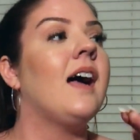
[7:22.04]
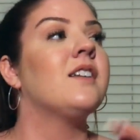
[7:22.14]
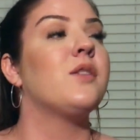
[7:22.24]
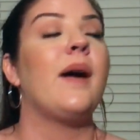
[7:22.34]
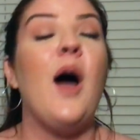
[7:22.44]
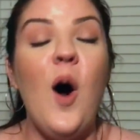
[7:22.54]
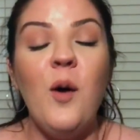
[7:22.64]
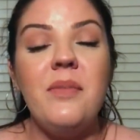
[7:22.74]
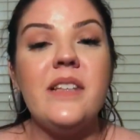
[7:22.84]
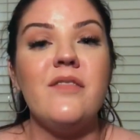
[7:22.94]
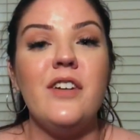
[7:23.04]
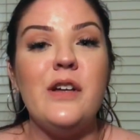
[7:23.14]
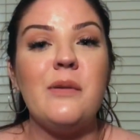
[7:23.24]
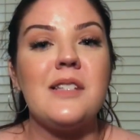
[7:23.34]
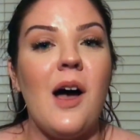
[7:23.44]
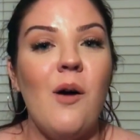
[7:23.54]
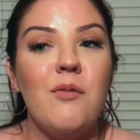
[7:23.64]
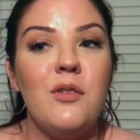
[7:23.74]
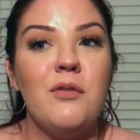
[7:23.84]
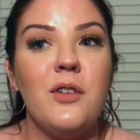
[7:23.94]
So I hope this video was
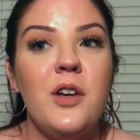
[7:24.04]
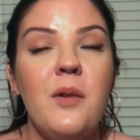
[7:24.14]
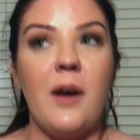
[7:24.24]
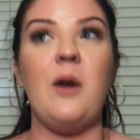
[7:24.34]
helpful for you.